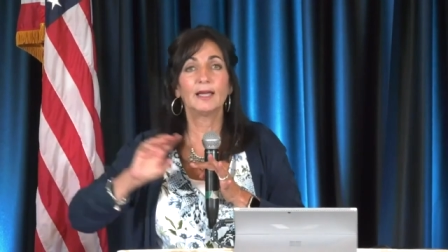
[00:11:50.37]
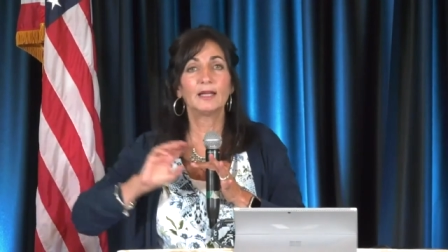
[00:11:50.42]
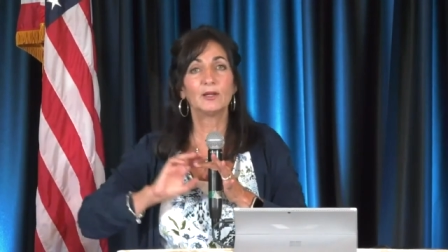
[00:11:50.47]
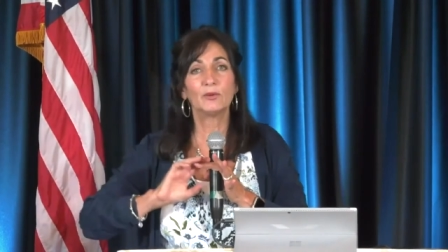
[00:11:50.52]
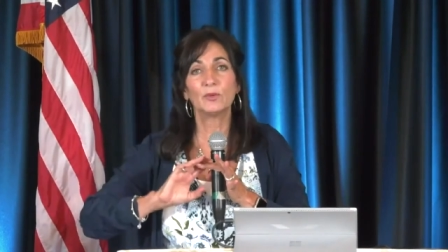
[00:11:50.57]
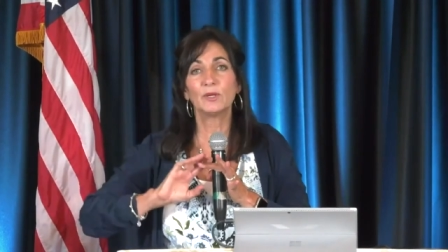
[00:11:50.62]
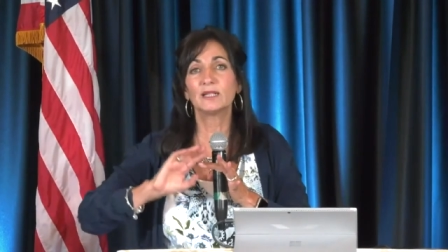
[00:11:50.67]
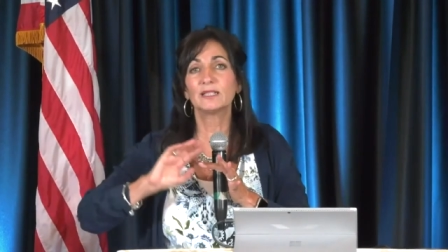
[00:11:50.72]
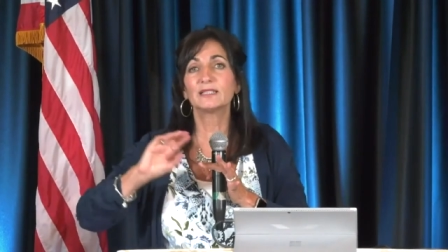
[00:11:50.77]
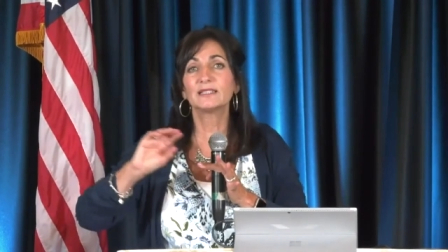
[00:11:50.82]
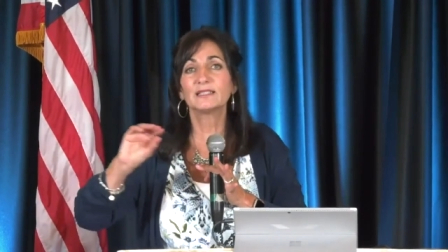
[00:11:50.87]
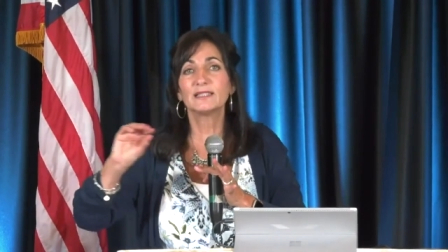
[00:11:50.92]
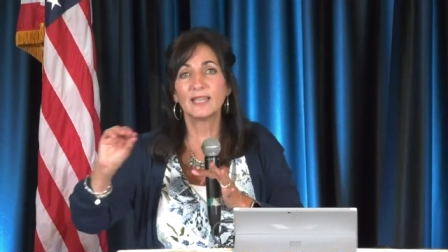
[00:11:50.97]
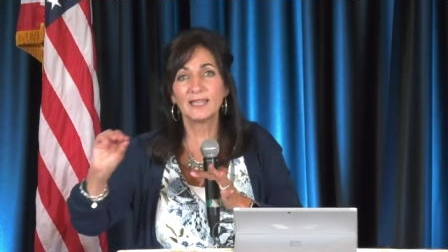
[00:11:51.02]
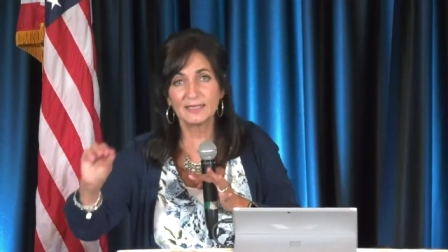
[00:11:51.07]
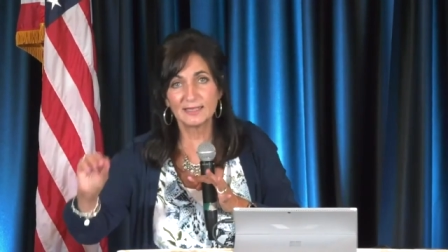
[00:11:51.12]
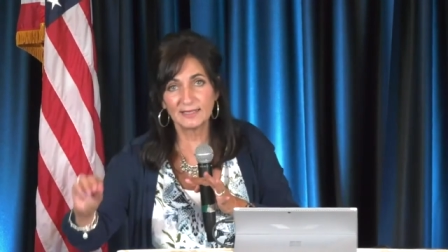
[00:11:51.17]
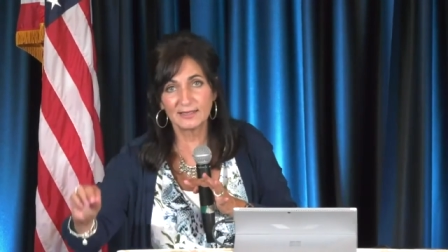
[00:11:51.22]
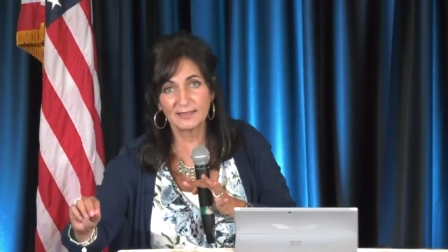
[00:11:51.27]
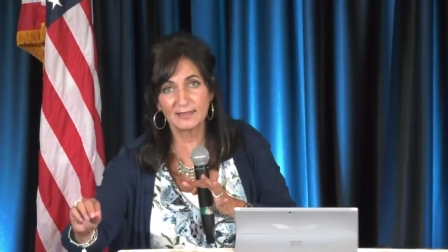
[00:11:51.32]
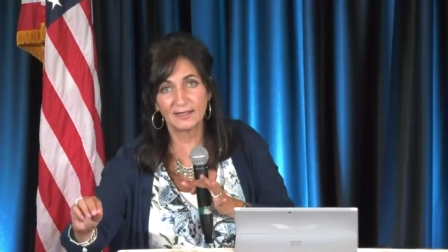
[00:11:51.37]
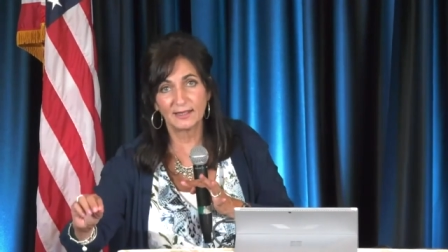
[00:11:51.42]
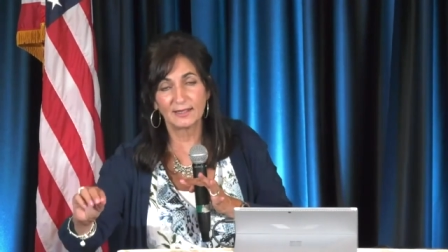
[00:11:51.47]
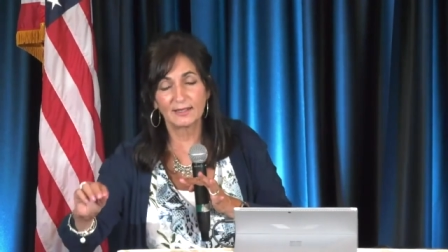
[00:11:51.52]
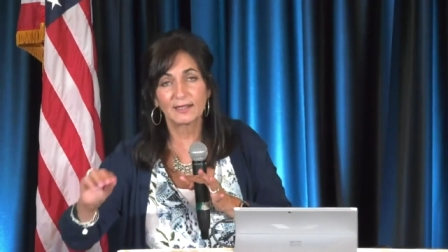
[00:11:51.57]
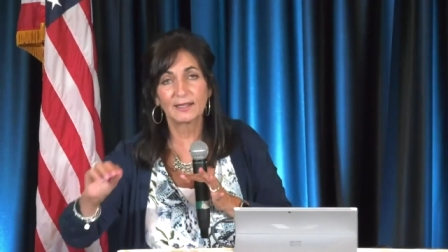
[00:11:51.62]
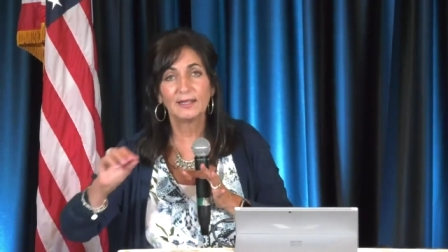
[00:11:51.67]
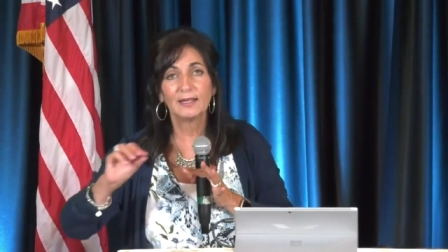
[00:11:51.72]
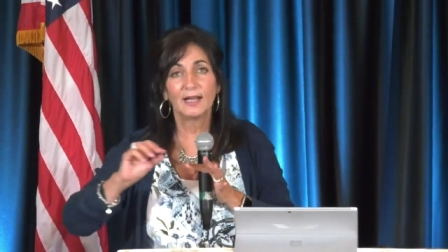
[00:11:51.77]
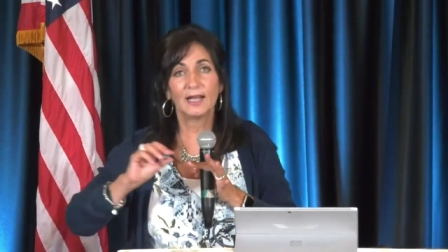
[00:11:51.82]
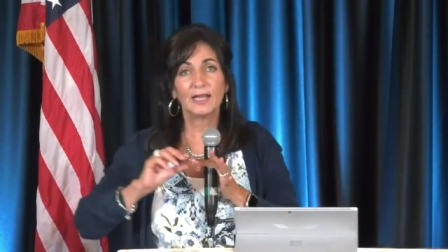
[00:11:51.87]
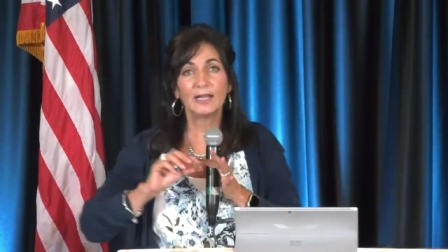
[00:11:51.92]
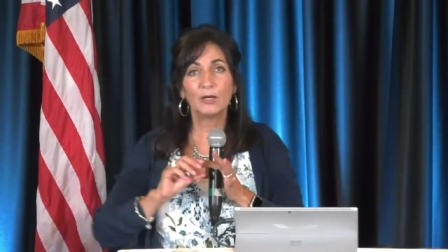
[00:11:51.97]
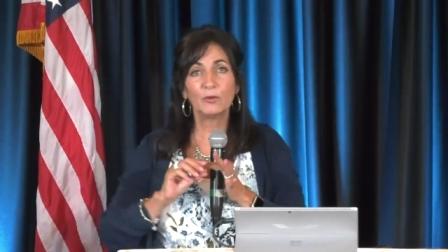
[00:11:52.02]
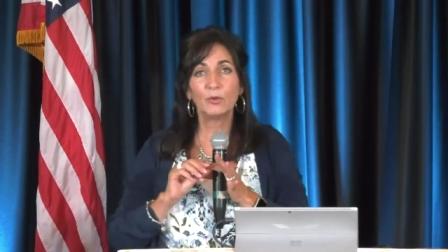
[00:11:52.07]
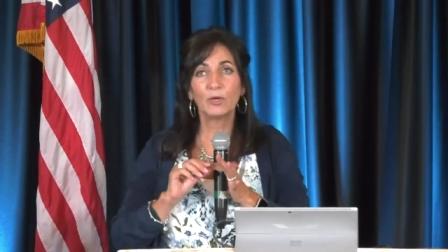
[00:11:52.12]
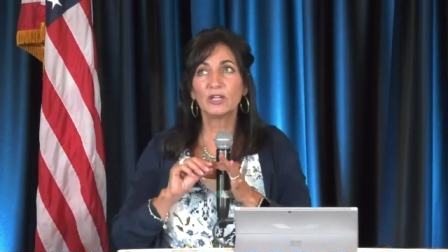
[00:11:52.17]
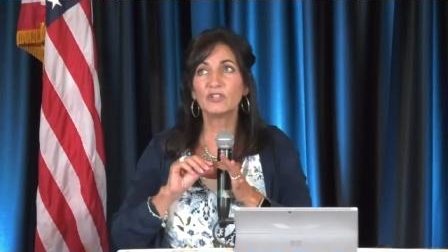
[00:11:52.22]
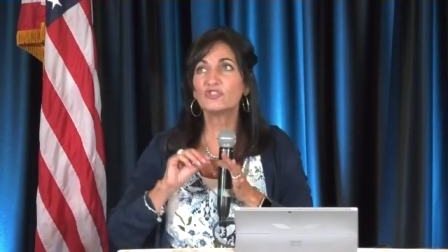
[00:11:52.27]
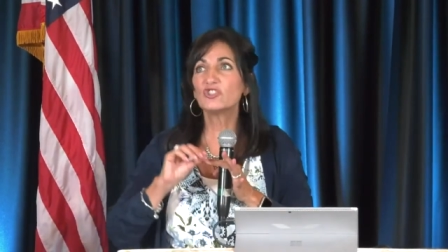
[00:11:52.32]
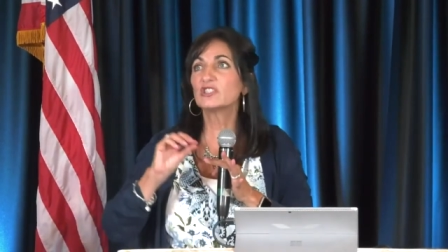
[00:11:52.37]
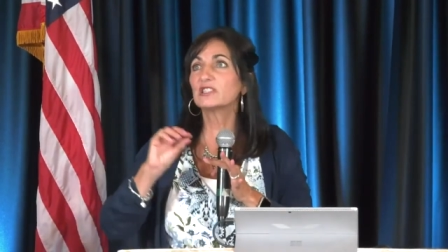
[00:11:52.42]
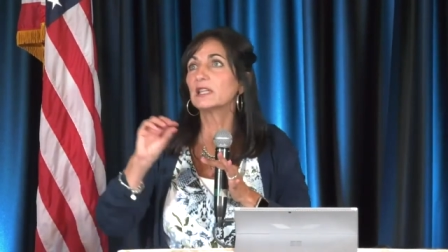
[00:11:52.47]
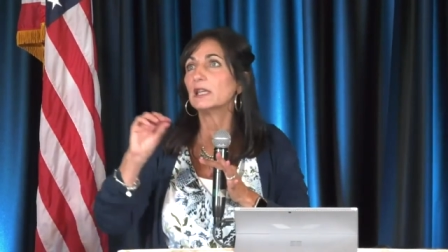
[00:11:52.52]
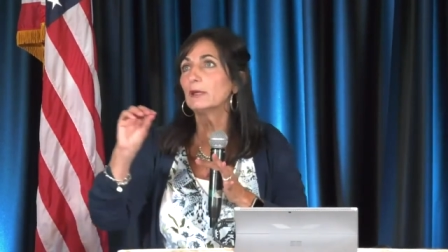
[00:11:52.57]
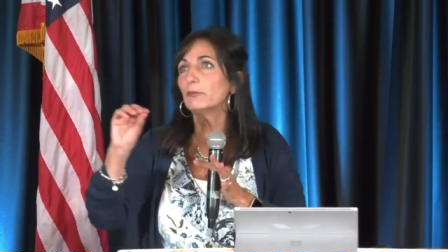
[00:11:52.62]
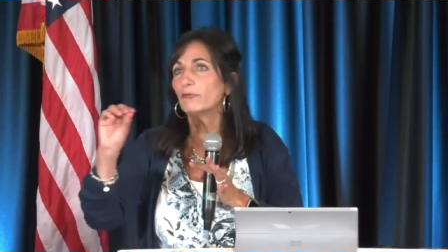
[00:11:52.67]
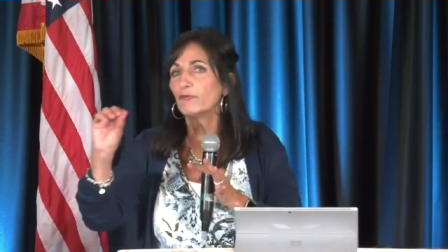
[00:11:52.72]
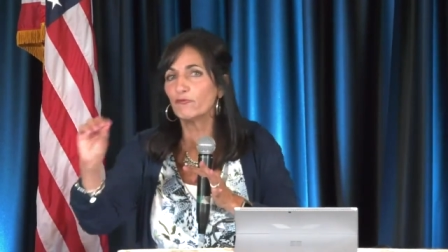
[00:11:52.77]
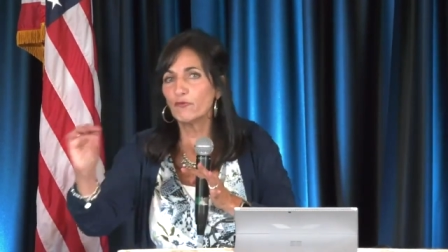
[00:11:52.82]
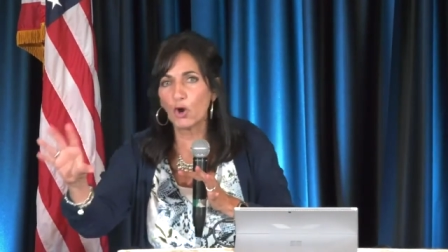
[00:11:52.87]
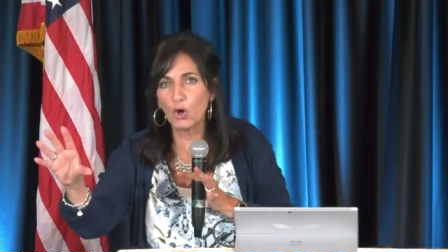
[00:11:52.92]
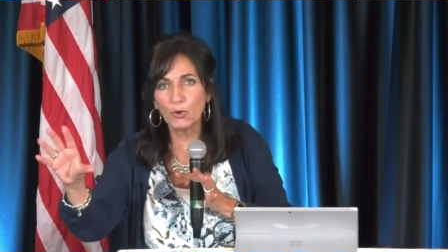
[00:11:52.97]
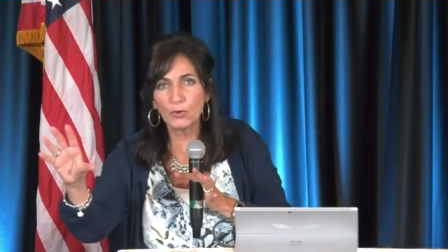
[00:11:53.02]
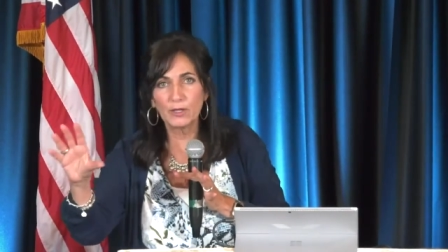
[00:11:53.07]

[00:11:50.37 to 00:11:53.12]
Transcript: I don't want to stay stuck. I don't want to just keep